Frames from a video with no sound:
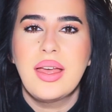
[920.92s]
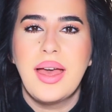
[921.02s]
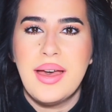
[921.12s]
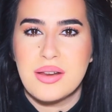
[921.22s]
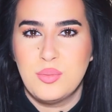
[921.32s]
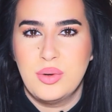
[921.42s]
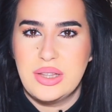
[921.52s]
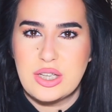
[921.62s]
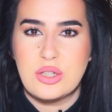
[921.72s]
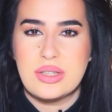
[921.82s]
edible,
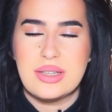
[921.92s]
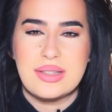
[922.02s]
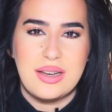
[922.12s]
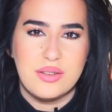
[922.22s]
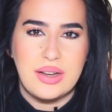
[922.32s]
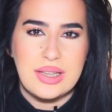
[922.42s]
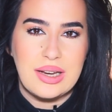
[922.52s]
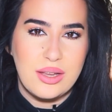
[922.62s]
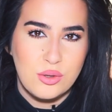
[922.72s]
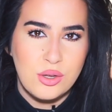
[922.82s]
let's just say, style of
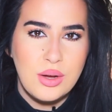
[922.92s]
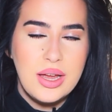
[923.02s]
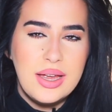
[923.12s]
vanilla, you know.